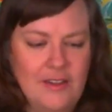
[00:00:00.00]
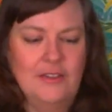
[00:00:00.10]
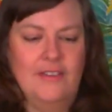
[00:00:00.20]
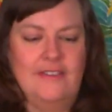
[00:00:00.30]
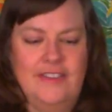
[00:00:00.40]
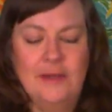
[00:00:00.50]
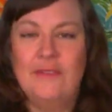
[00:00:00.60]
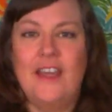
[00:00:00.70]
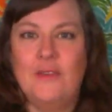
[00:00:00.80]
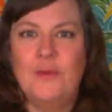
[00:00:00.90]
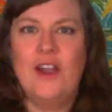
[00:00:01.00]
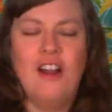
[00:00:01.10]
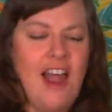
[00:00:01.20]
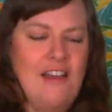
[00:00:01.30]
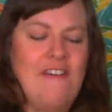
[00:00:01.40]
Tim says we are
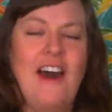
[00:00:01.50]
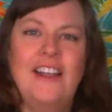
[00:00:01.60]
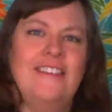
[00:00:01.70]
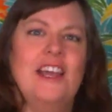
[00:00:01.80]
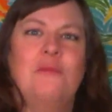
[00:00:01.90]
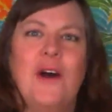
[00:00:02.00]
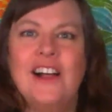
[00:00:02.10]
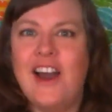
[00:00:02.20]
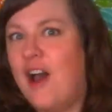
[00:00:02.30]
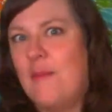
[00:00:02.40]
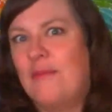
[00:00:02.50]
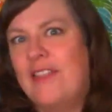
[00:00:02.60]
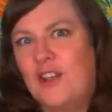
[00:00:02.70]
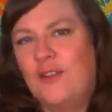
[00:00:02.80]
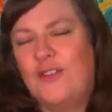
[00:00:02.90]
live. Hi, Tim. Welcome.
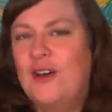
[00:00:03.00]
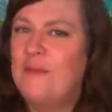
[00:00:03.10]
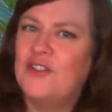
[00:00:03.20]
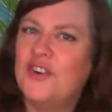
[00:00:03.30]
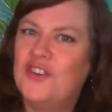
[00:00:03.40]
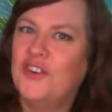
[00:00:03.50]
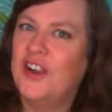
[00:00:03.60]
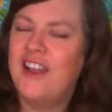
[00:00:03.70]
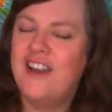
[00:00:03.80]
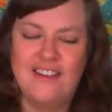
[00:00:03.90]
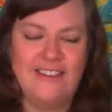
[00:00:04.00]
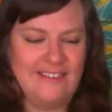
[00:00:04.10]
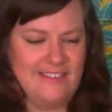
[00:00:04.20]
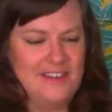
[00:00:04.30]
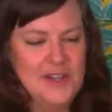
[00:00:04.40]
Thank you so much for joining us.